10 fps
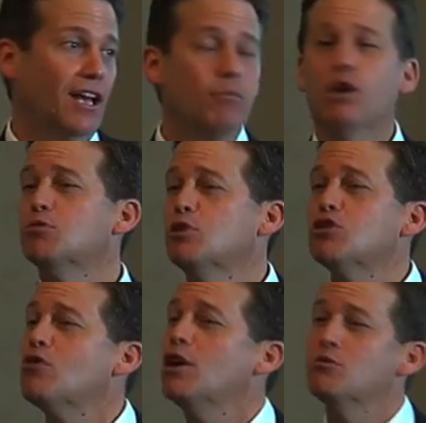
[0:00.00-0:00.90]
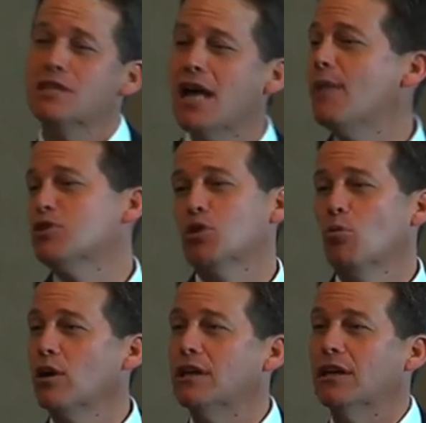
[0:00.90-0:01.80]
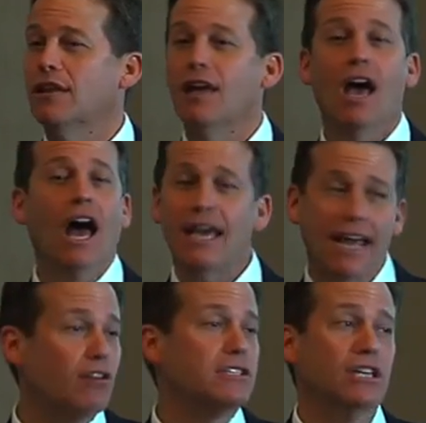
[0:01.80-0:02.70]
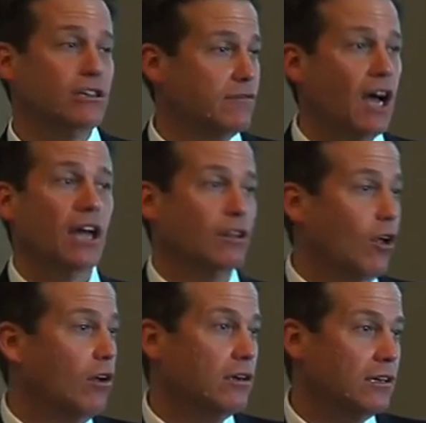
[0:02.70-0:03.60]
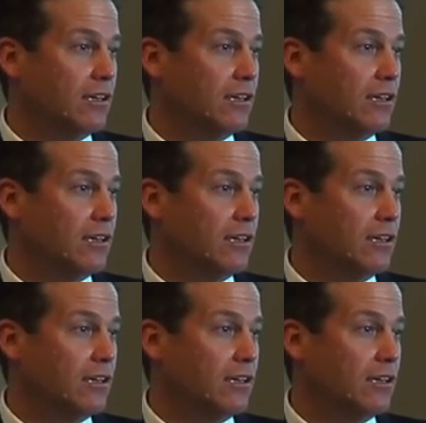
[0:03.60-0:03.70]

Because when you're trying to establish your working length, I guarantee you've gone long.